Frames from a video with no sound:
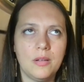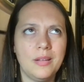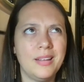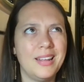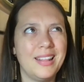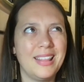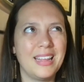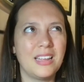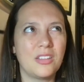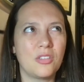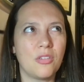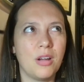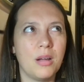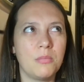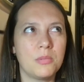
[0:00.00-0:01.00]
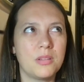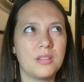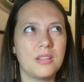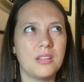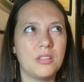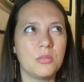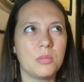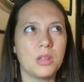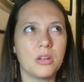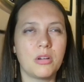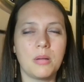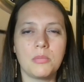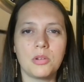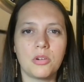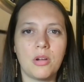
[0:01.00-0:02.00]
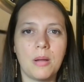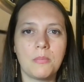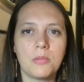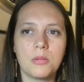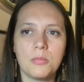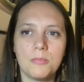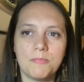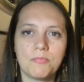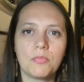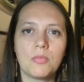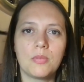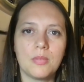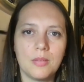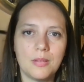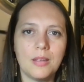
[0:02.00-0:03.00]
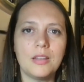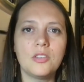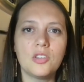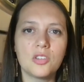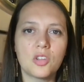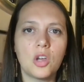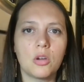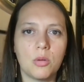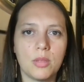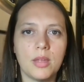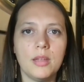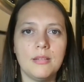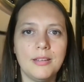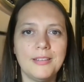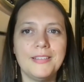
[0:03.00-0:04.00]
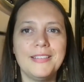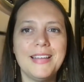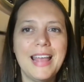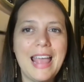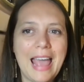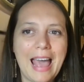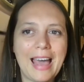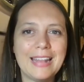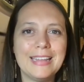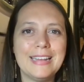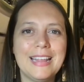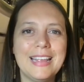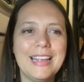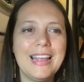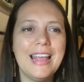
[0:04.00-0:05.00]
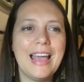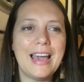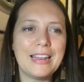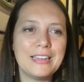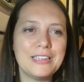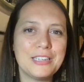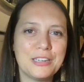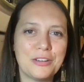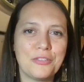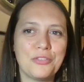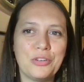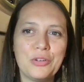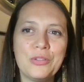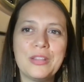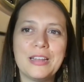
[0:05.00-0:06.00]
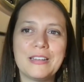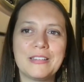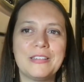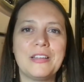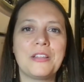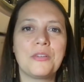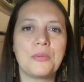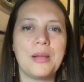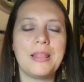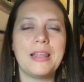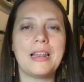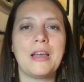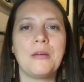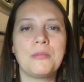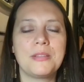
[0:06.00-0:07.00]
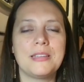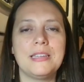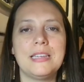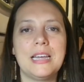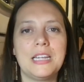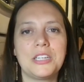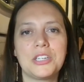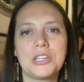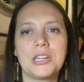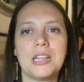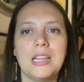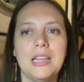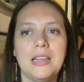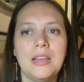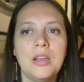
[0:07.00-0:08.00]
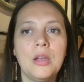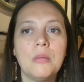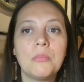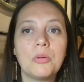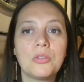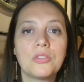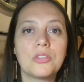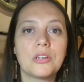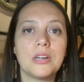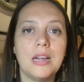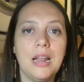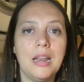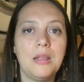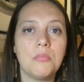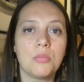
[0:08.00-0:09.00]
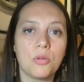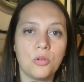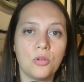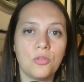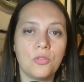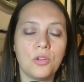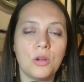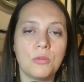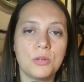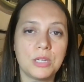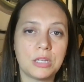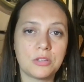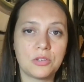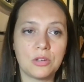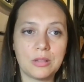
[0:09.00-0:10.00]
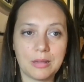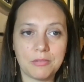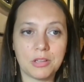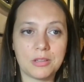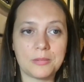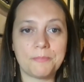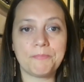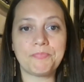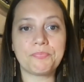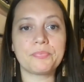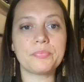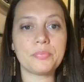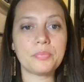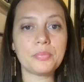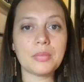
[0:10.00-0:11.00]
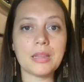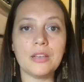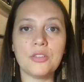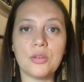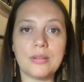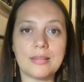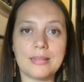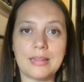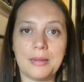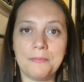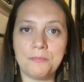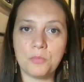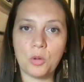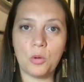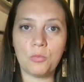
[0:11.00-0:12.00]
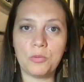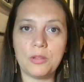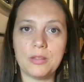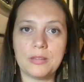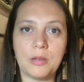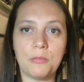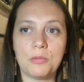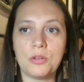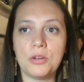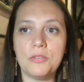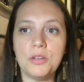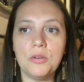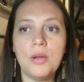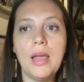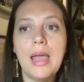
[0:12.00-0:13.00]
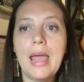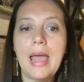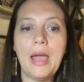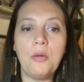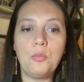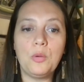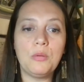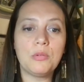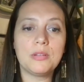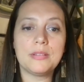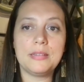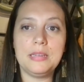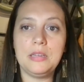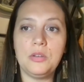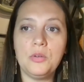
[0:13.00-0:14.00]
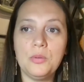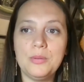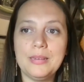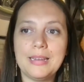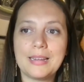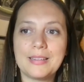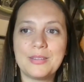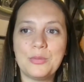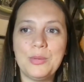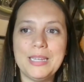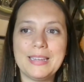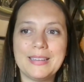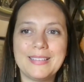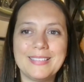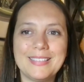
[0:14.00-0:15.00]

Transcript: I think it's grams. It's either milligrams or grams. Just cook with it. Add it to your food. That is another way that helps to naturally bolster and improve your progesterone levels. So as I said, hopefully this helps serve you, and we will see you next week.